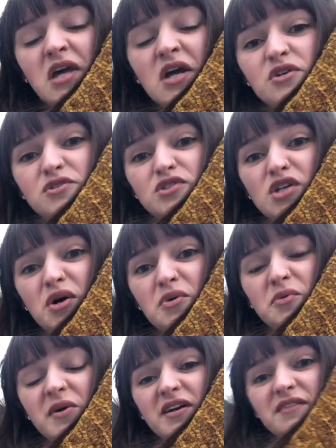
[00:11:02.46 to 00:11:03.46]
So
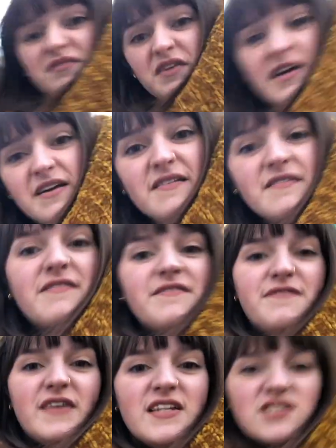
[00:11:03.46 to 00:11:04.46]
we've
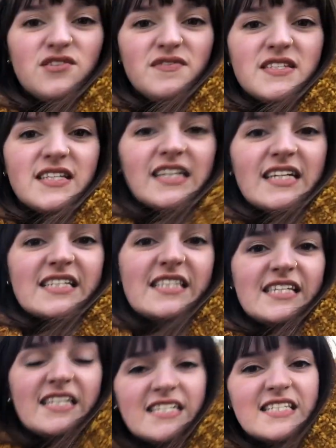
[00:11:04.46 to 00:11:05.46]
finished visiting
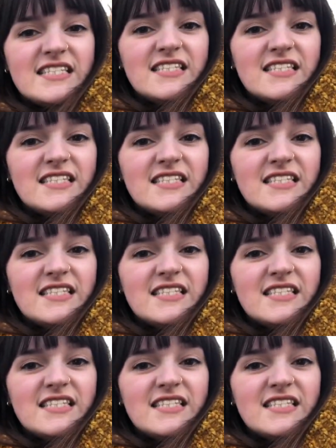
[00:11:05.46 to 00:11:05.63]
City